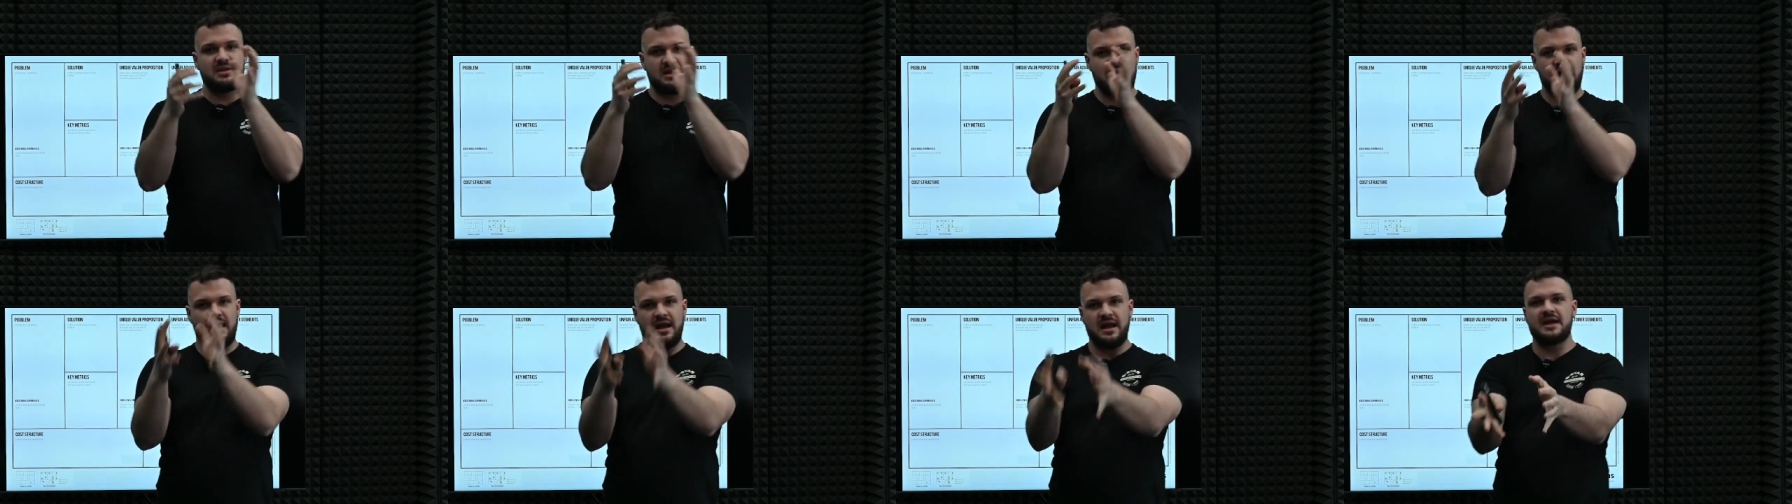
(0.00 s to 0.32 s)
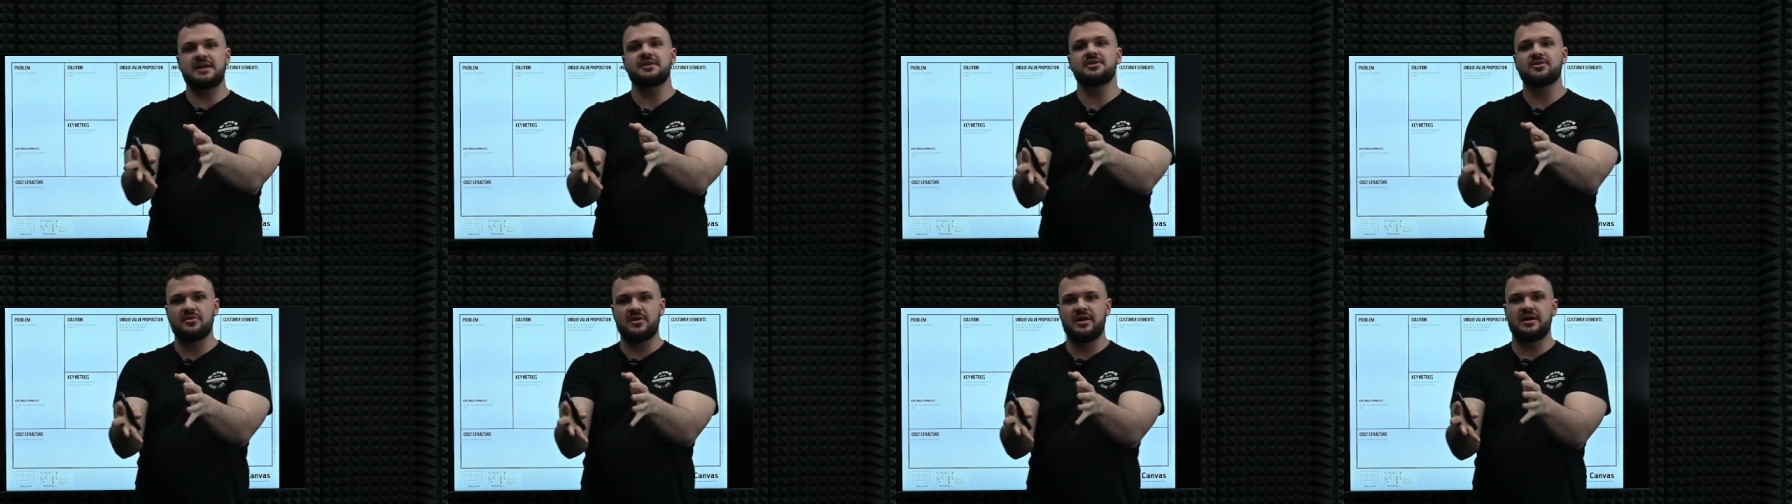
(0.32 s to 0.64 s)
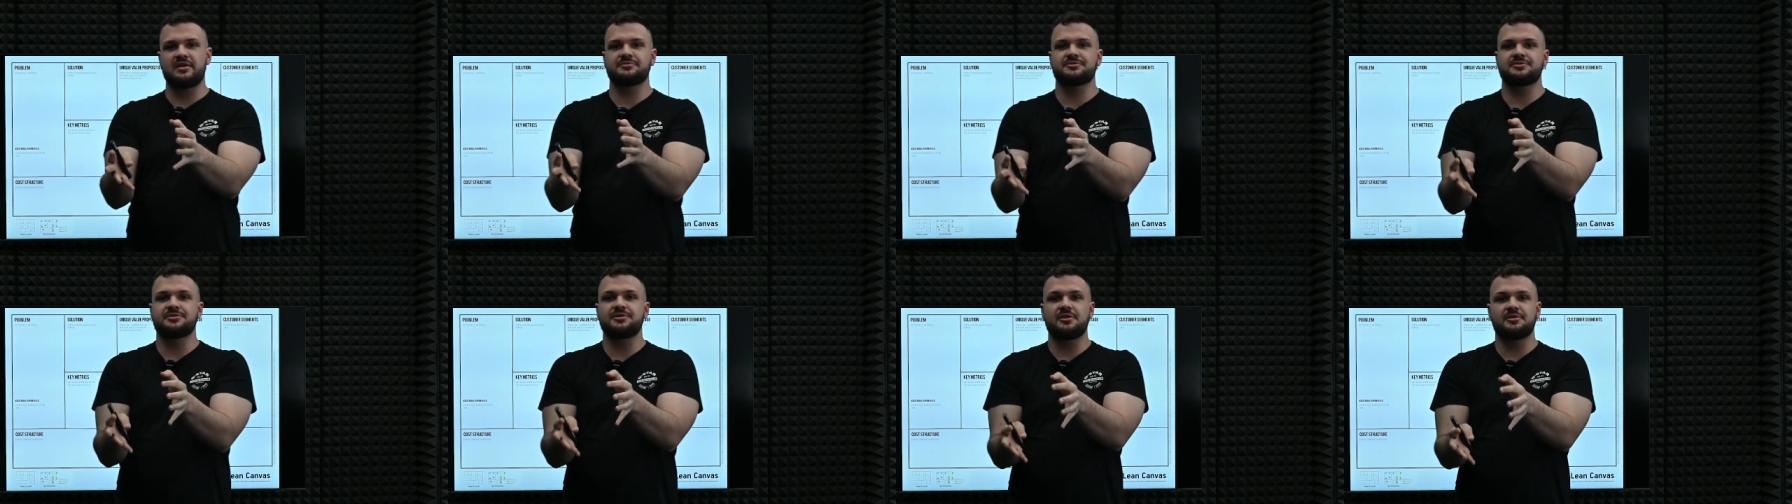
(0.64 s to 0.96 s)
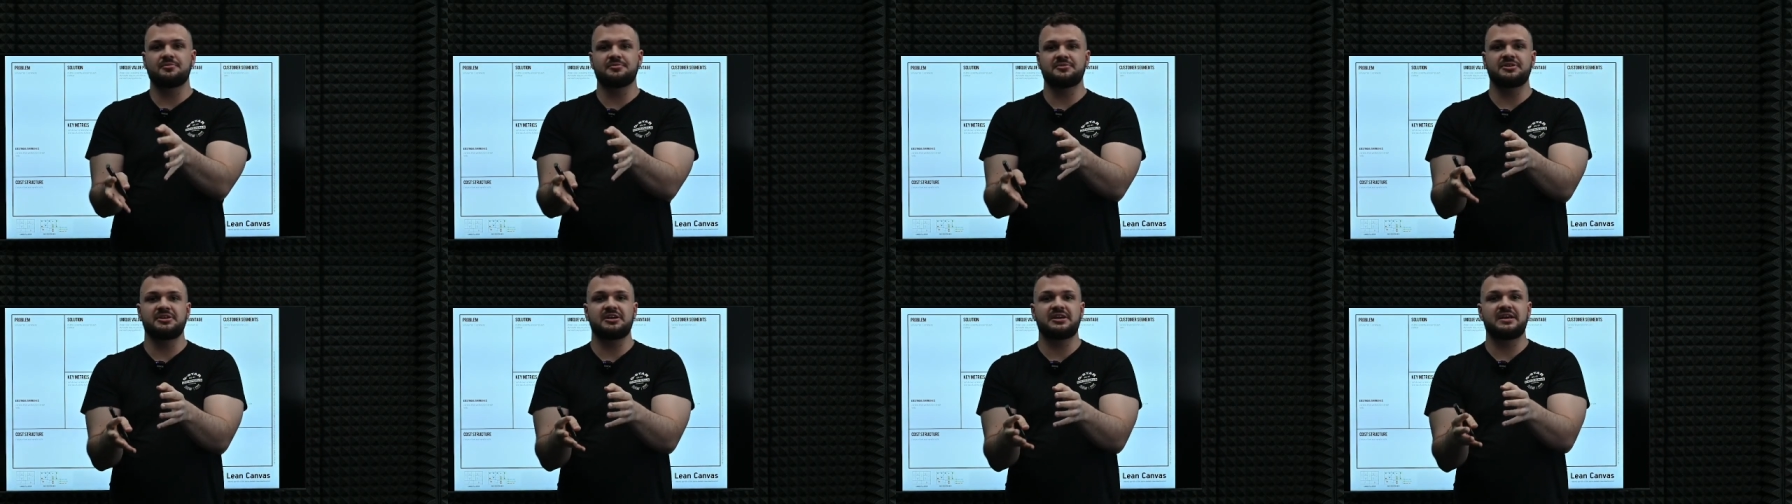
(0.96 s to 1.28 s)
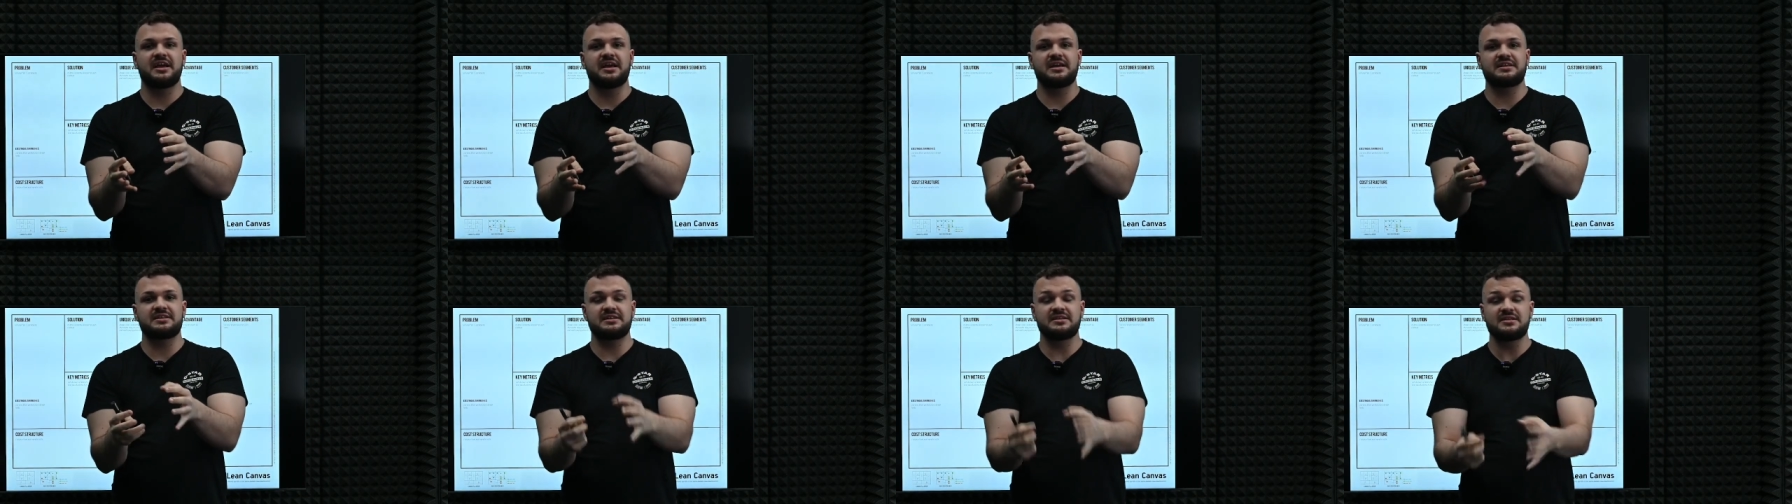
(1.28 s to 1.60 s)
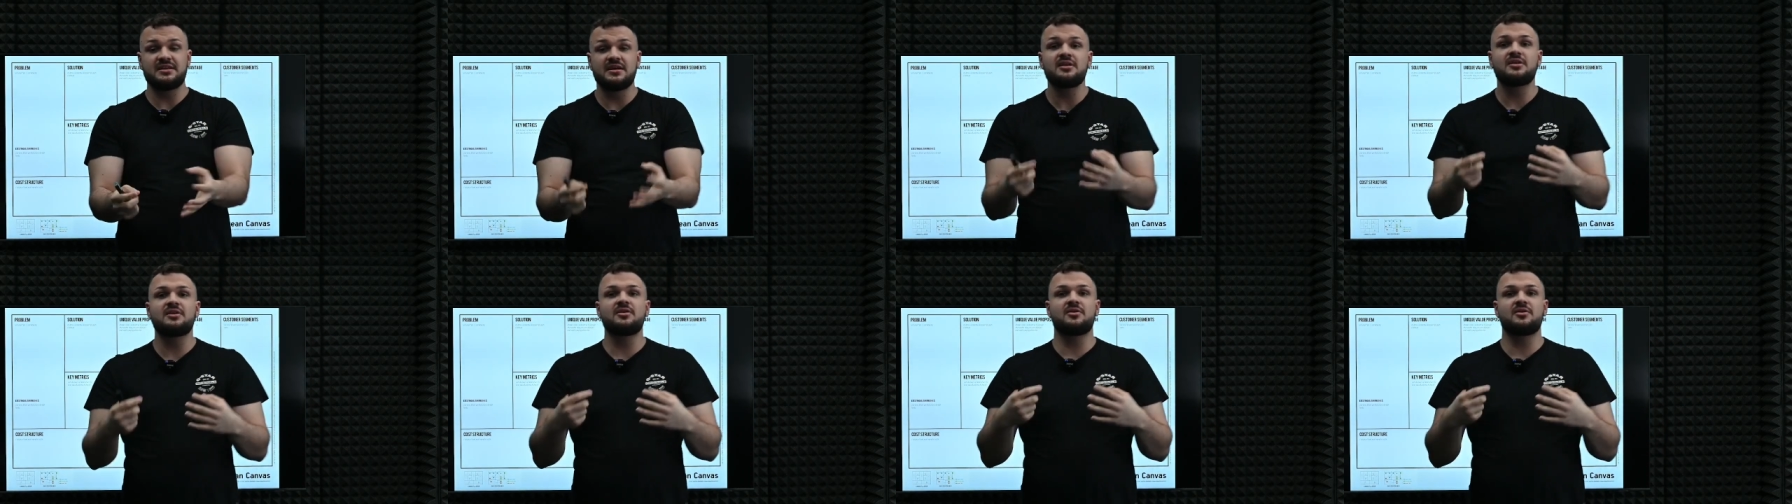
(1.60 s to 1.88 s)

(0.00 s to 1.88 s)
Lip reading: I know how to communicate it.